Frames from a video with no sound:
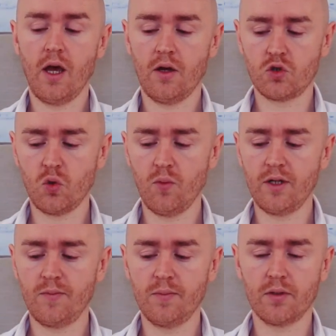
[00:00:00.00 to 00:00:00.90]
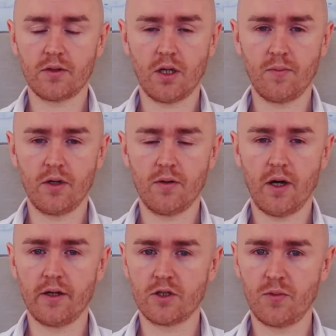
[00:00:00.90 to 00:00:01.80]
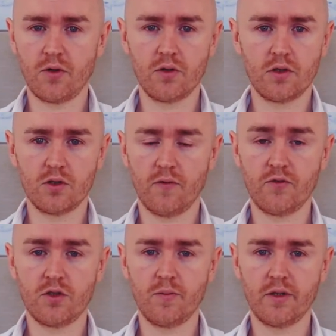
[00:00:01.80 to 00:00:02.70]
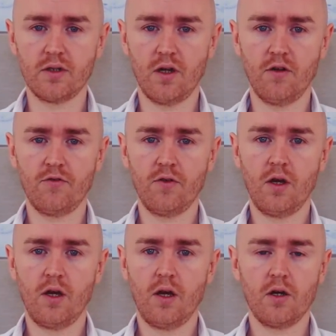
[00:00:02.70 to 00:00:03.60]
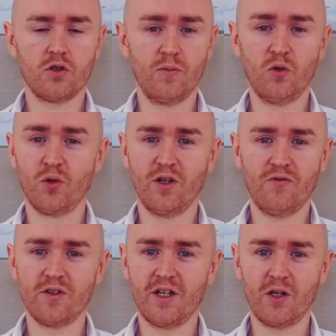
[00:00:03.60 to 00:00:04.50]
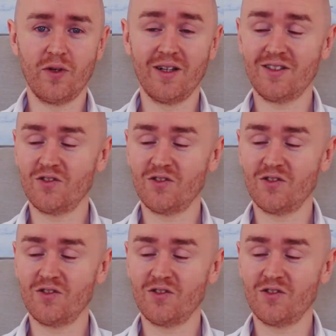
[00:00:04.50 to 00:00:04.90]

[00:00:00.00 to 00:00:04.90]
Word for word: So many people tell me, and experience this obviously myself, because I'm no different to anyone else.